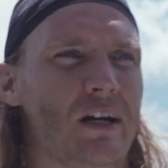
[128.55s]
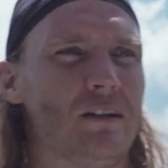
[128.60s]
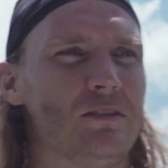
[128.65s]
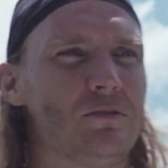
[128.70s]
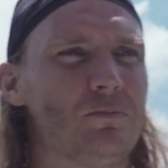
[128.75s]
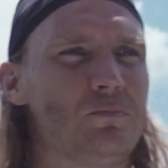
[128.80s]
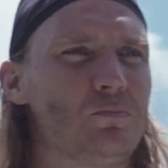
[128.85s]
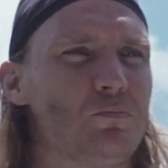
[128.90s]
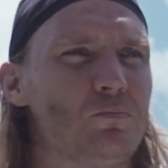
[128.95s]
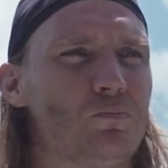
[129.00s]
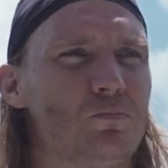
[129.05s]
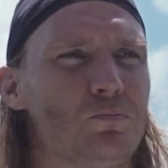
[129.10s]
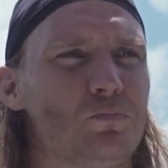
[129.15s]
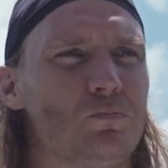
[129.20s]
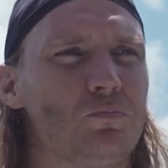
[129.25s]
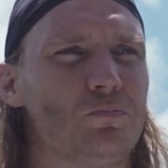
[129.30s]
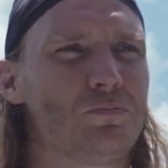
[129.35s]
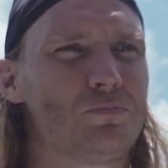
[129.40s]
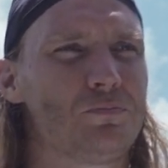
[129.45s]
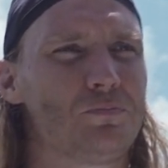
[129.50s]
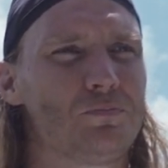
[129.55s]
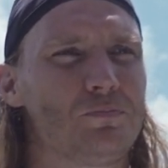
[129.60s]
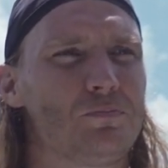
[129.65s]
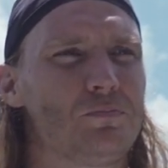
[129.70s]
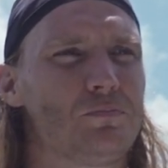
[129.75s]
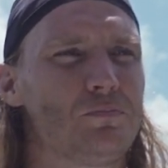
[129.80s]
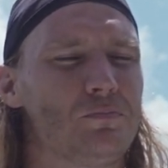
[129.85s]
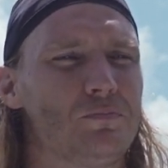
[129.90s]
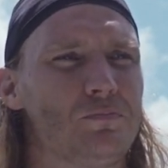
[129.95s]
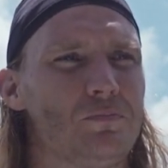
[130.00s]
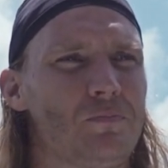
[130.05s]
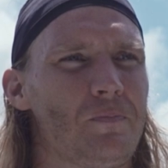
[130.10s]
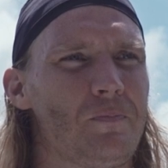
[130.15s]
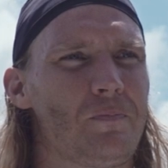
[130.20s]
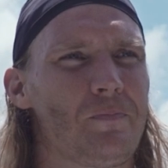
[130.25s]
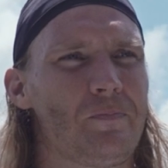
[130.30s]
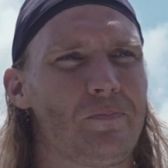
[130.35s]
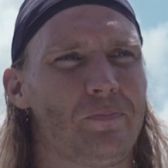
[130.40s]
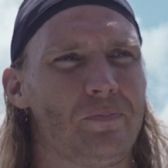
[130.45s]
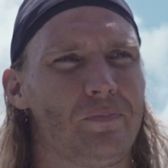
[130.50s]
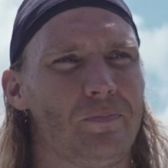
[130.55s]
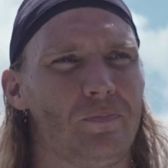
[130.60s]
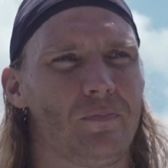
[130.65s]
I've never met a defensive coordinator who didn't